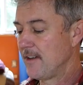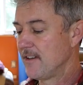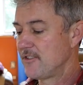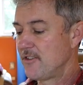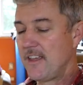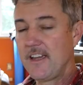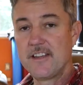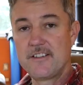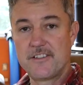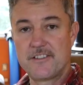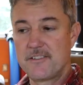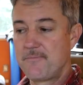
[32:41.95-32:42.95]
So they can
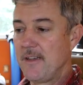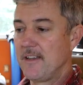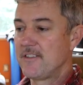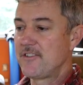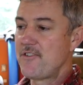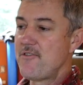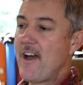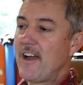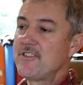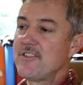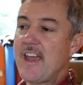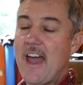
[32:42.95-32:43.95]
just spin. So you
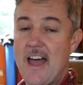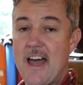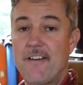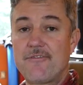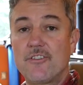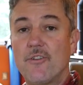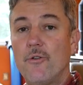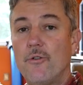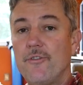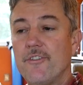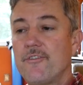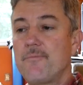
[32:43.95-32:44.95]
actually have to
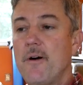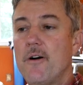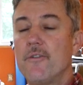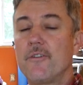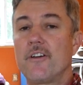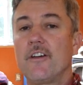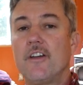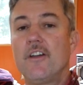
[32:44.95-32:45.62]
hold the spoke